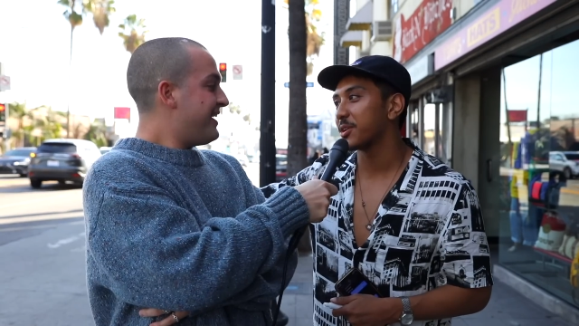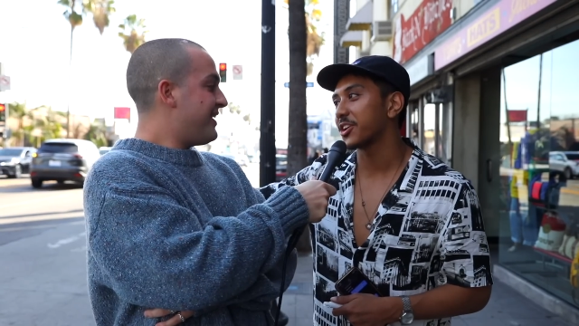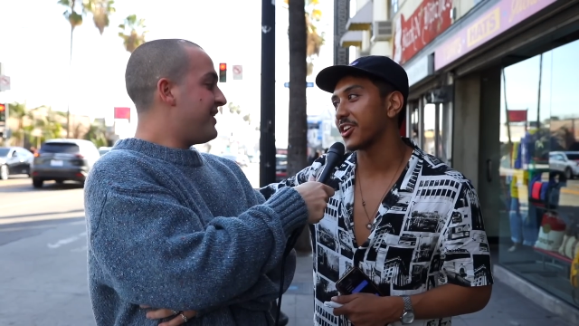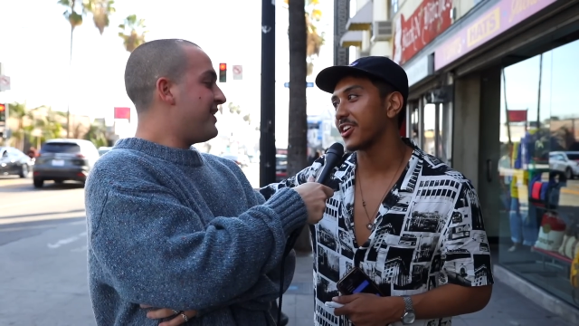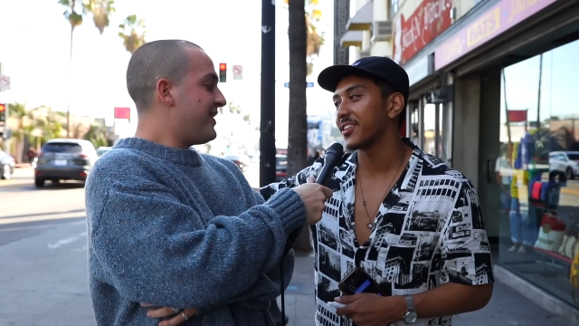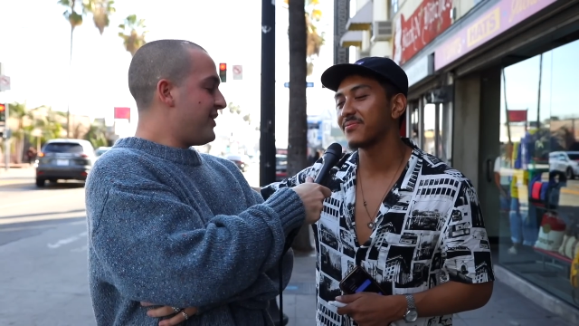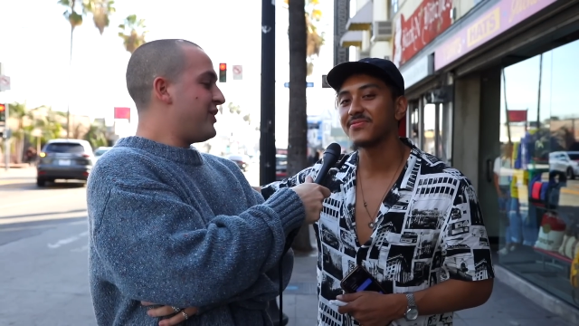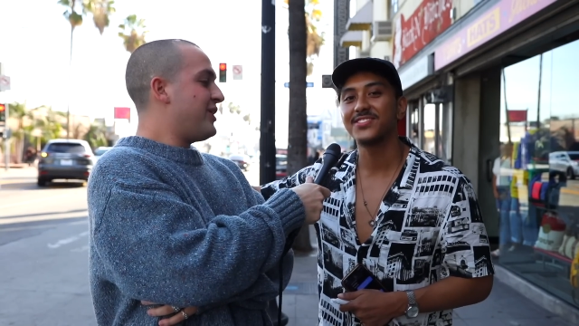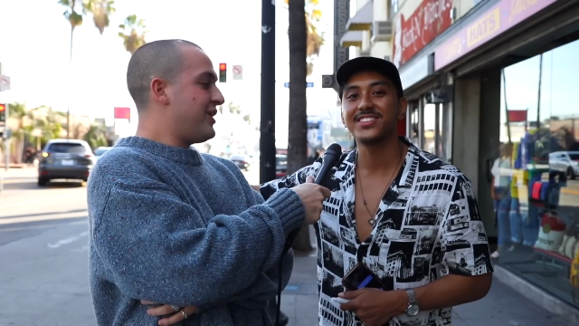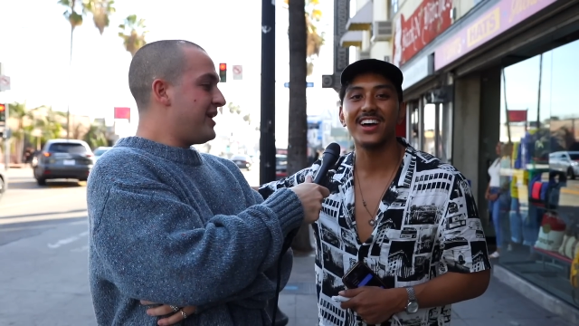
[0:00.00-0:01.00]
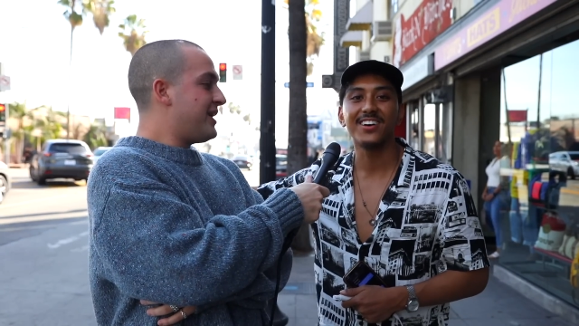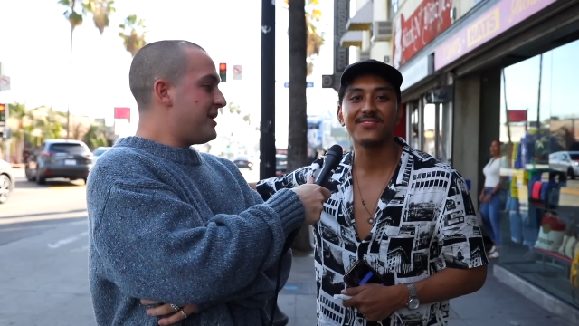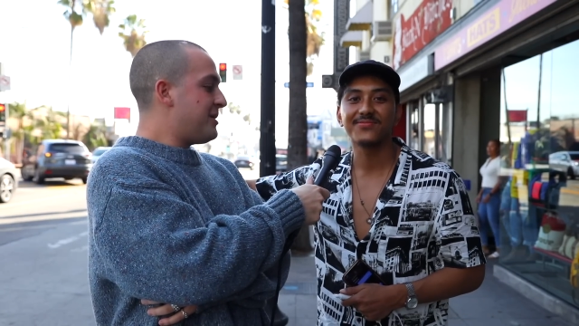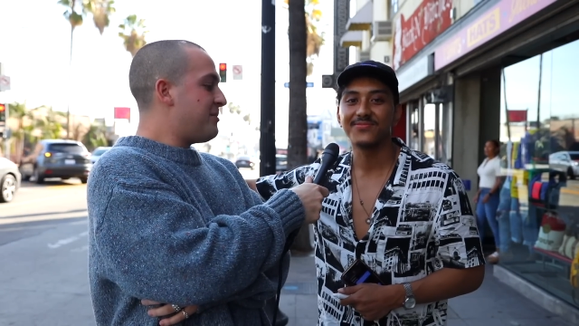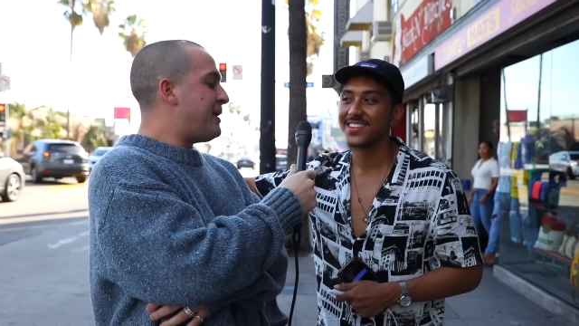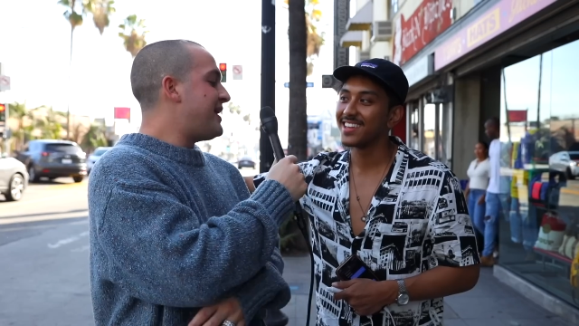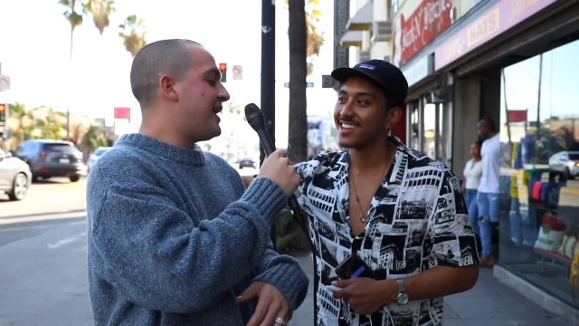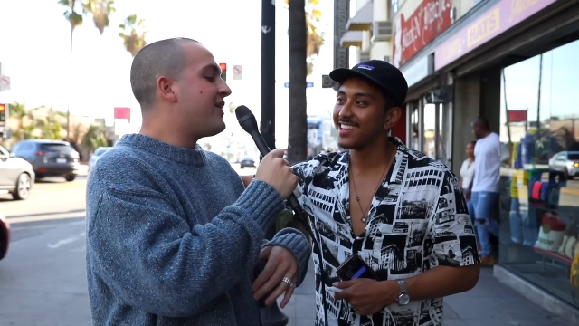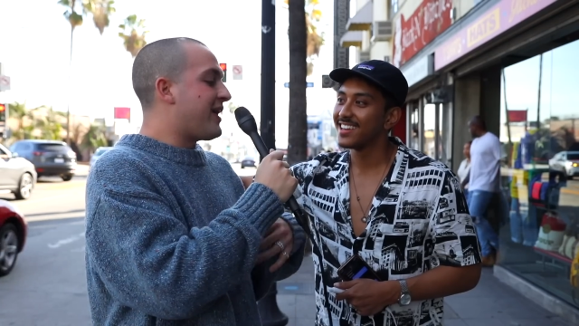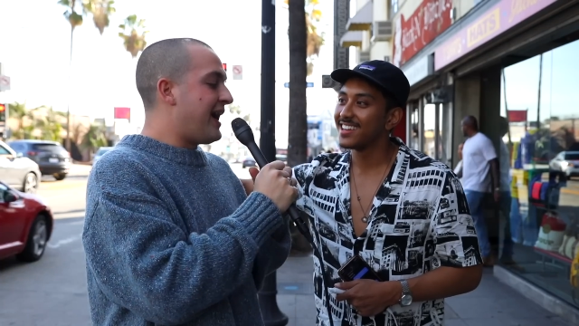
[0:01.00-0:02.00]
Speaker 1: burger. So. But
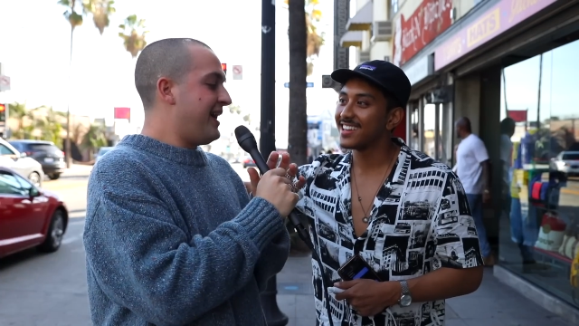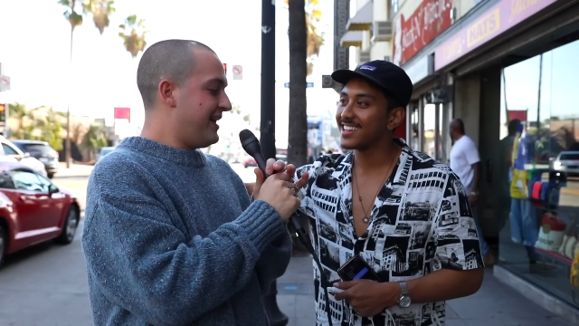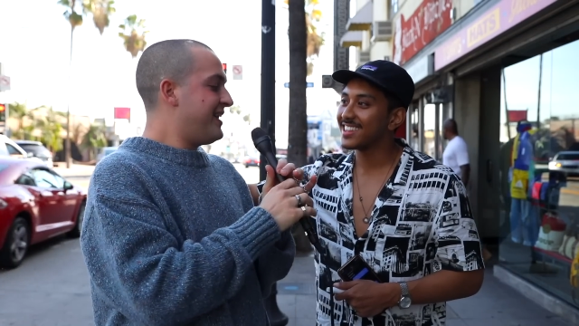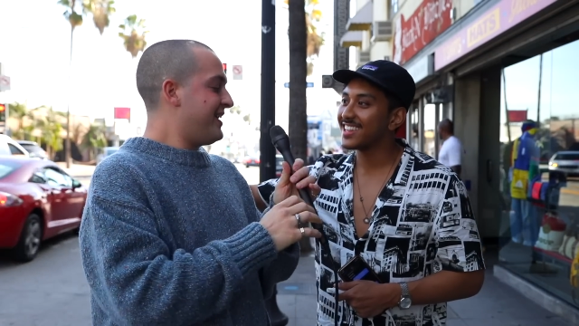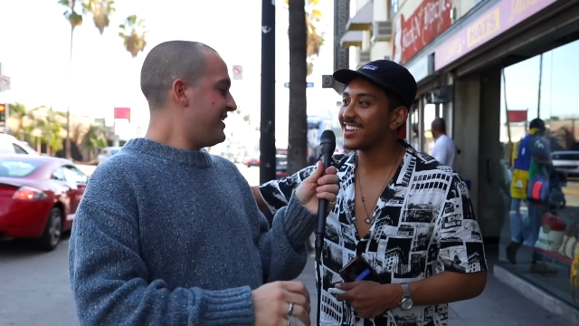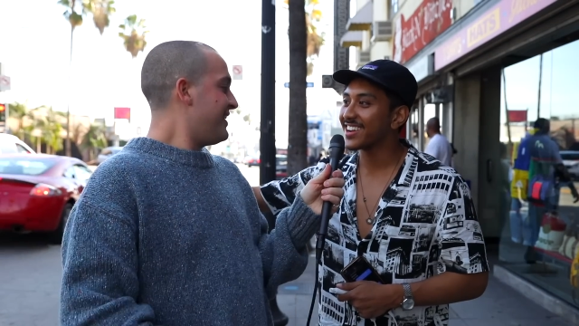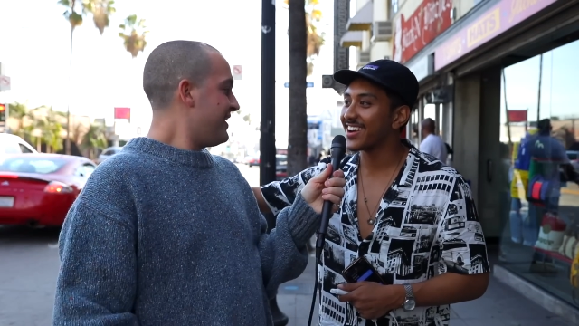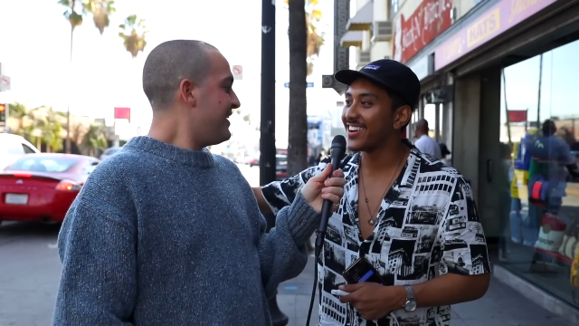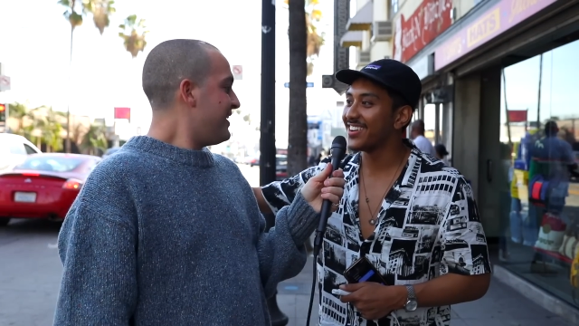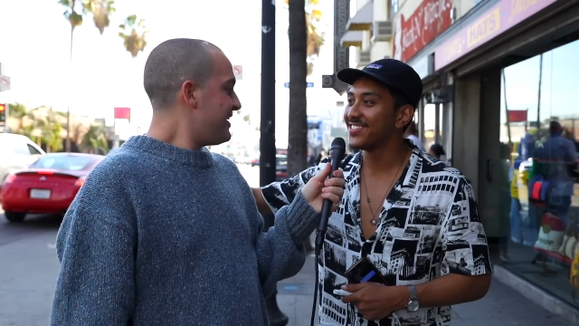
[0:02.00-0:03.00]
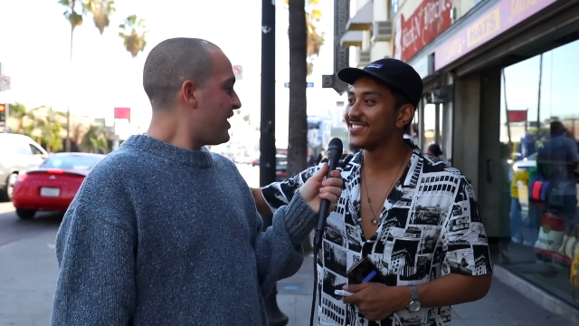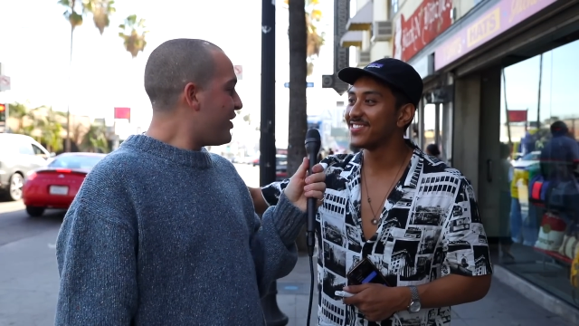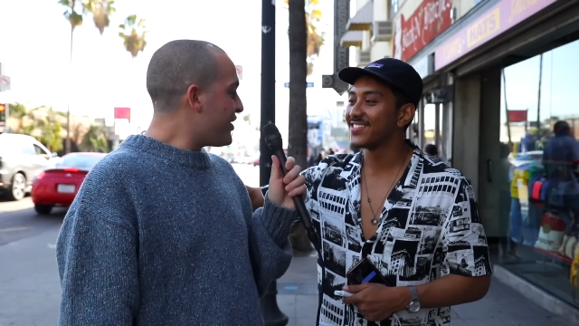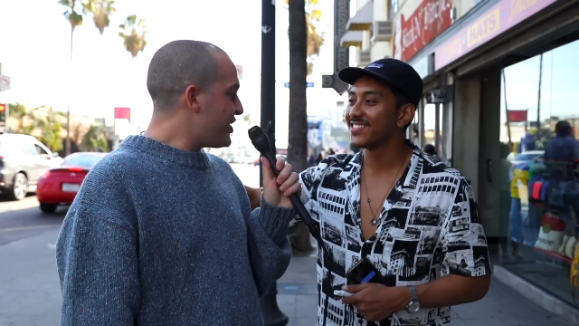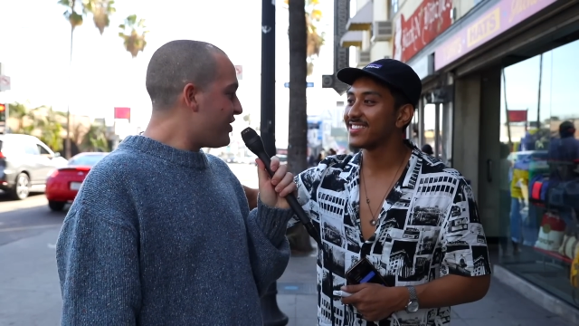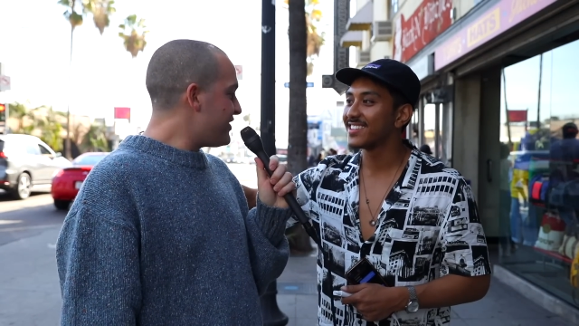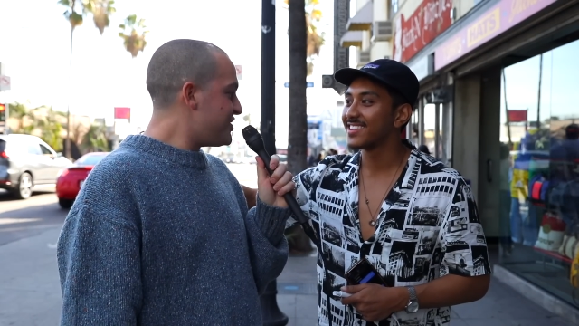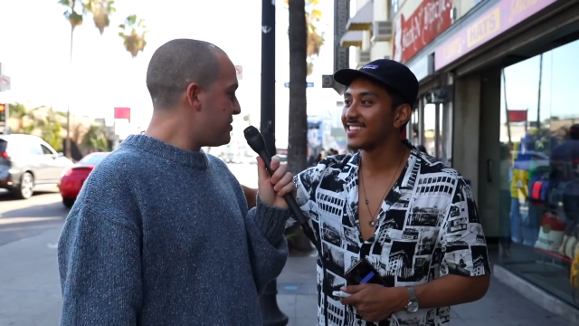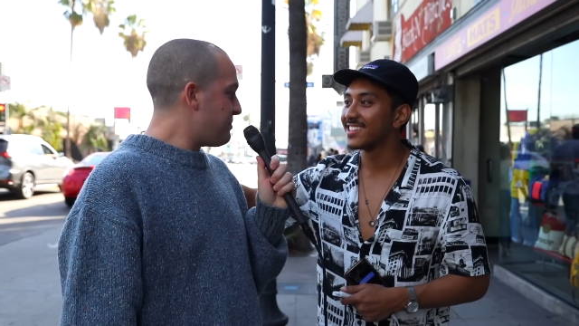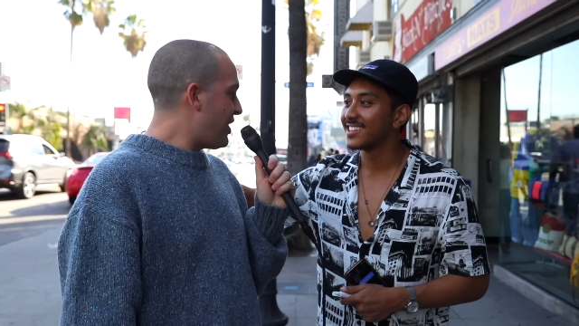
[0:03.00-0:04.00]
okay. There you go. Are you gonna go to the
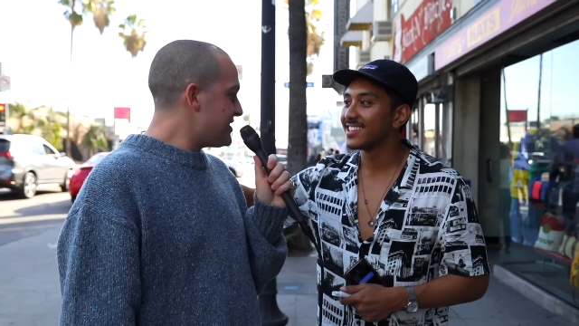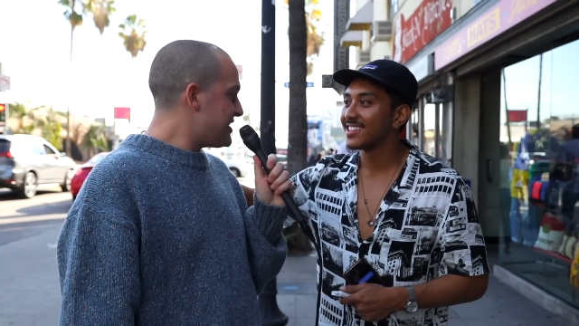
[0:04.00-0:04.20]
gym at all